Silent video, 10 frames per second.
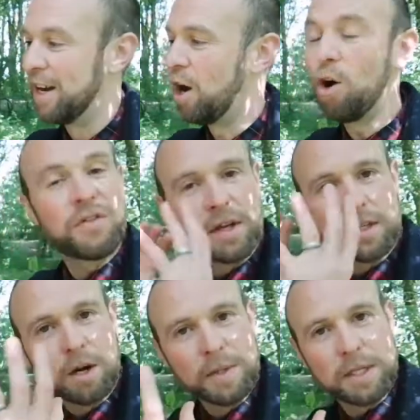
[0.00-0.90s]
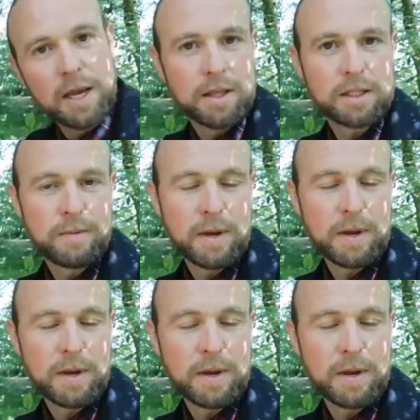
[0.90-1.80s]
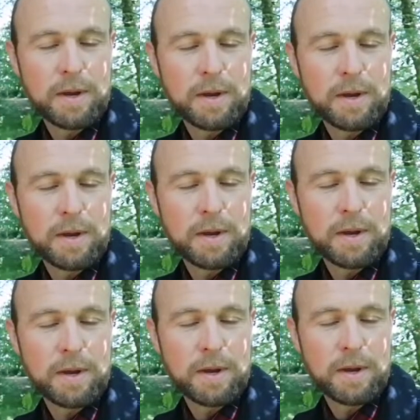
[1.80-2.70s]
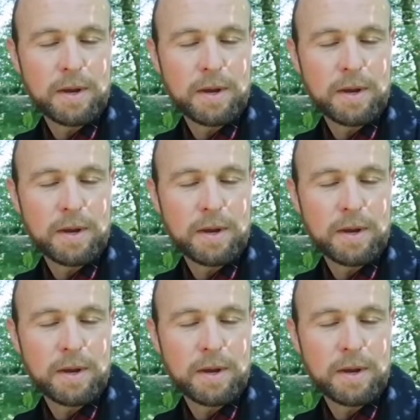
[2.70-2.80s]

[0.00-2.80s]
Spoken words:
All things coming together to make this work.